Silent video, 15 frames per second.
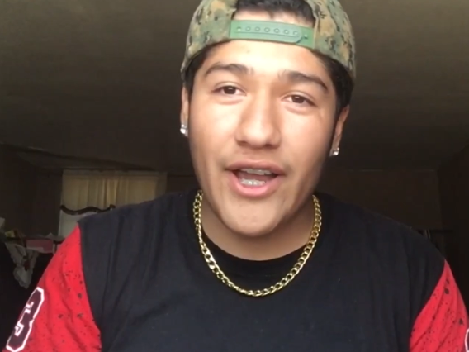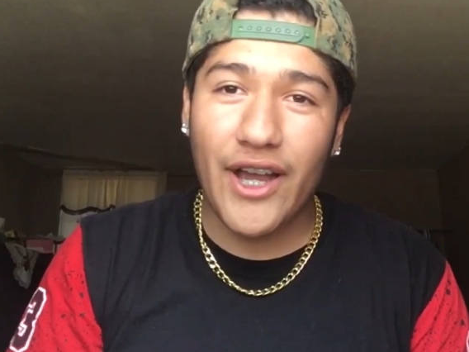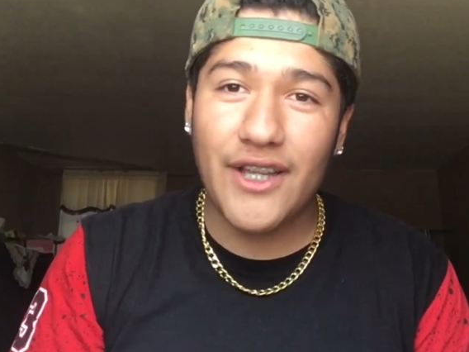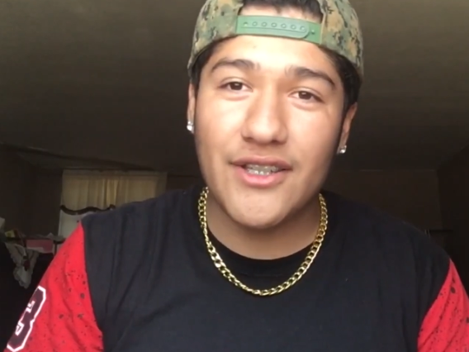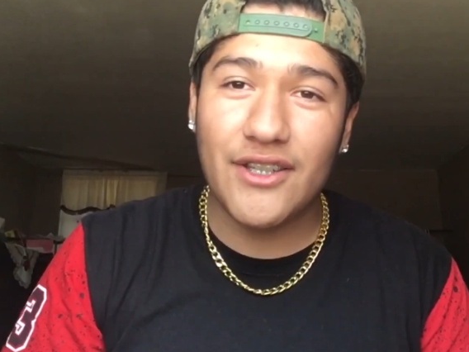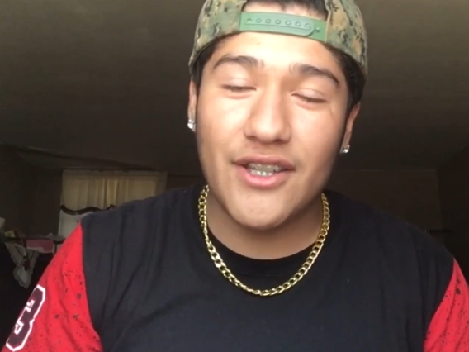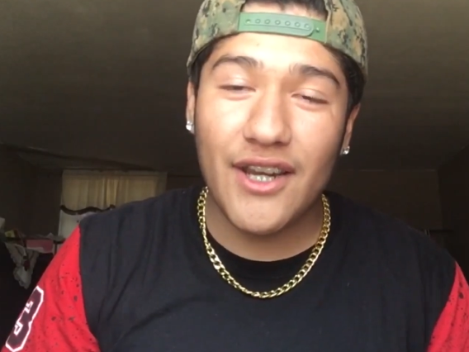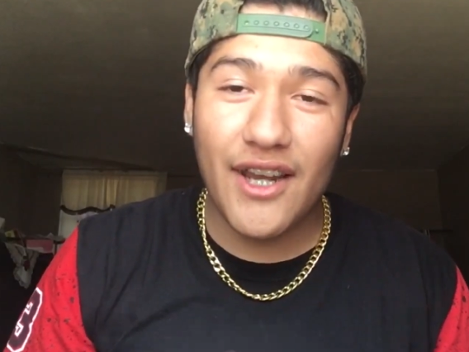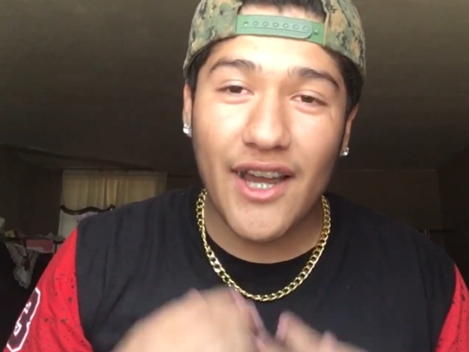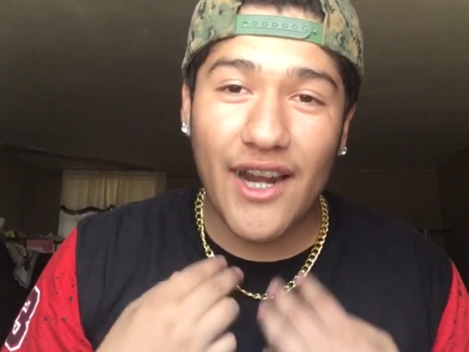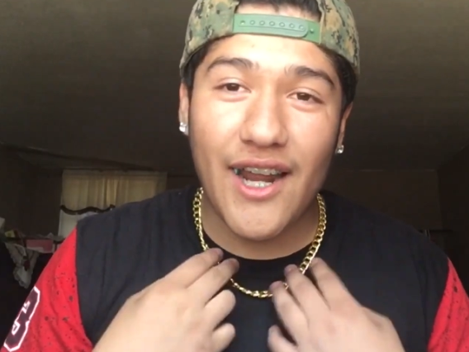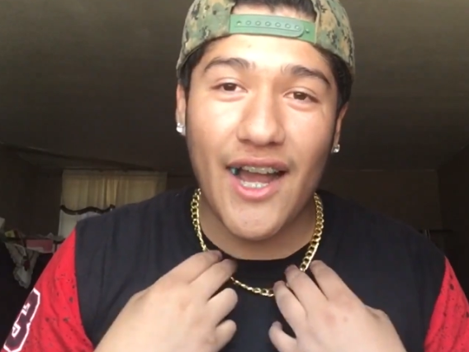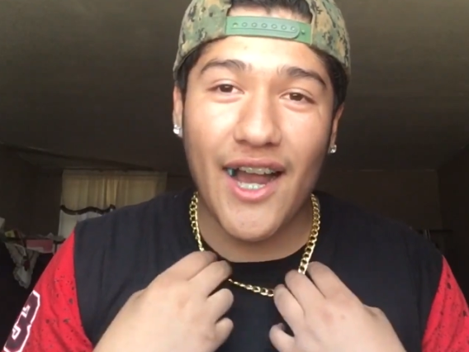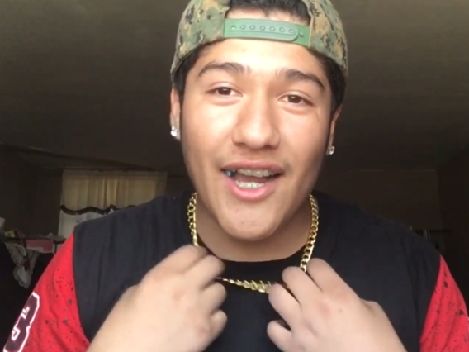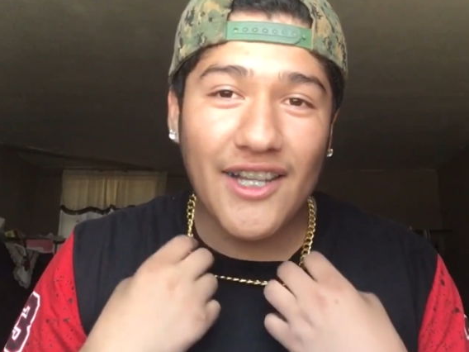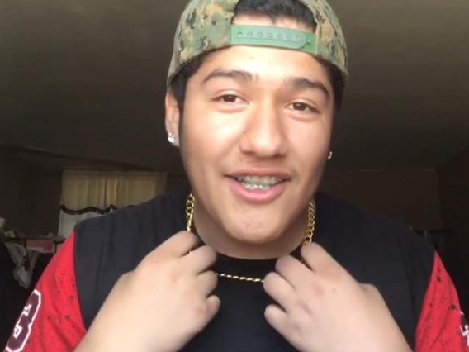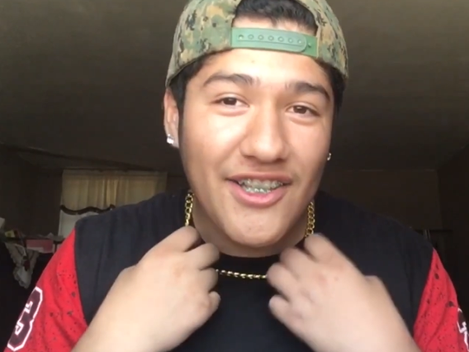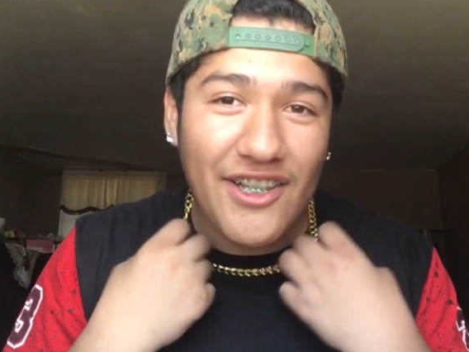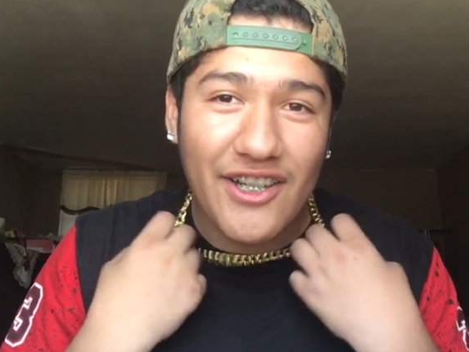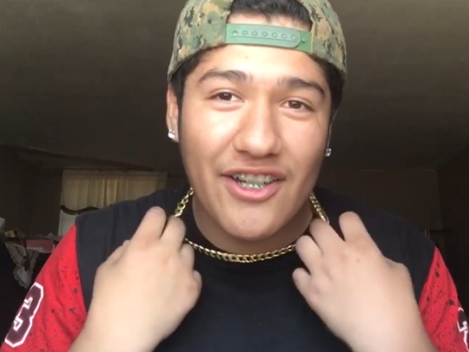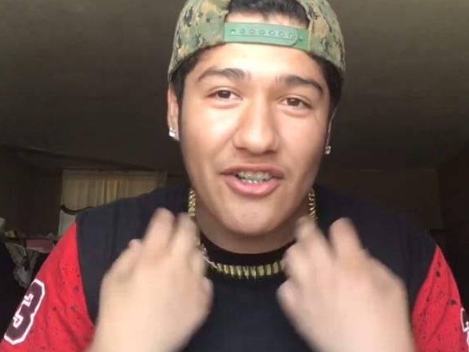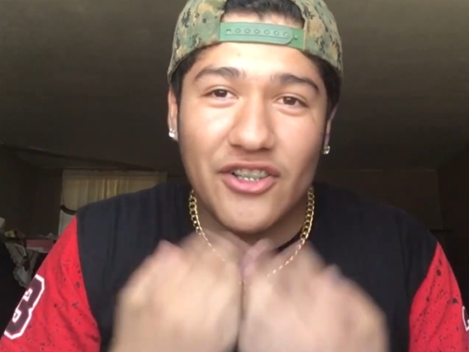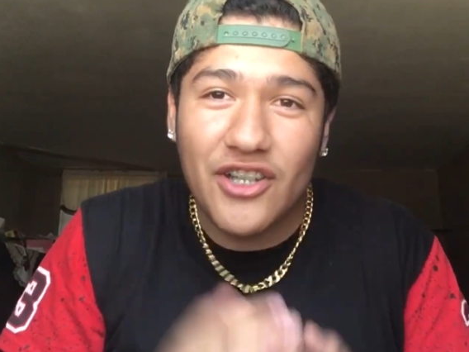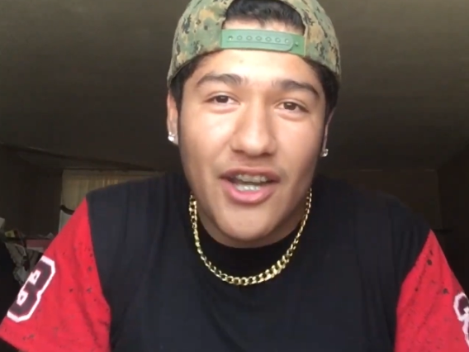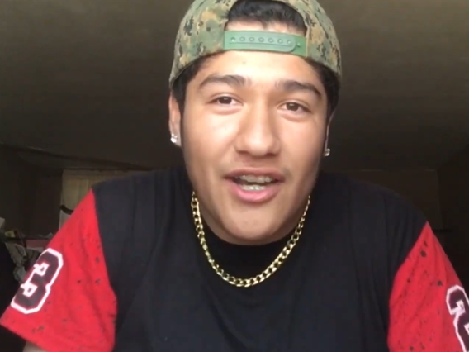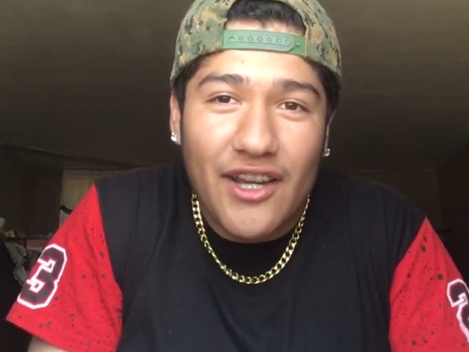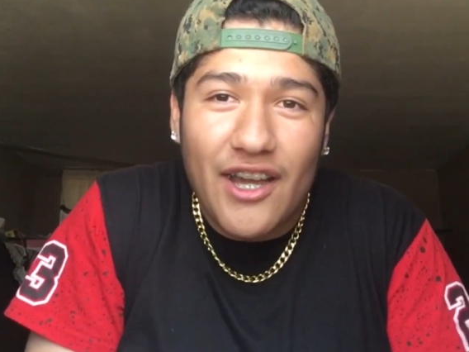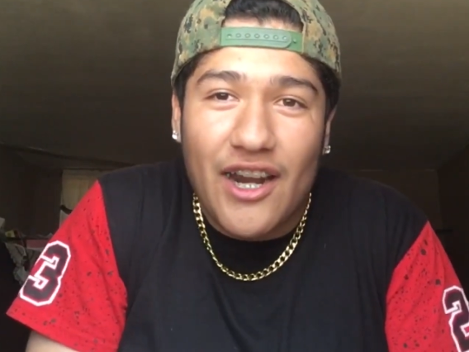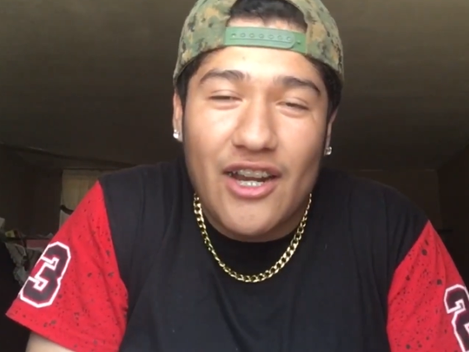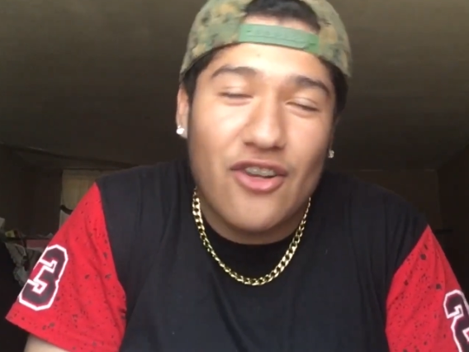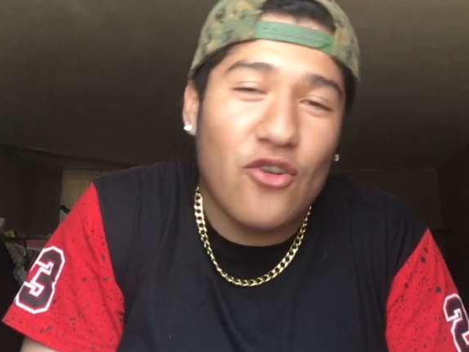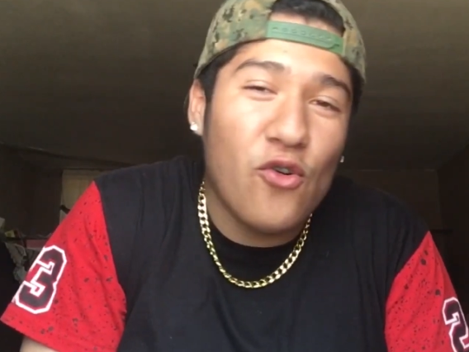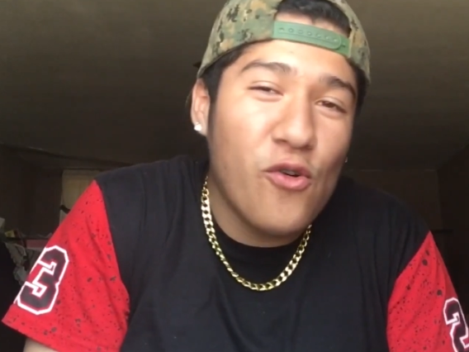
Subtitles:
Guys, it's getting kind of icy and it's getting kind of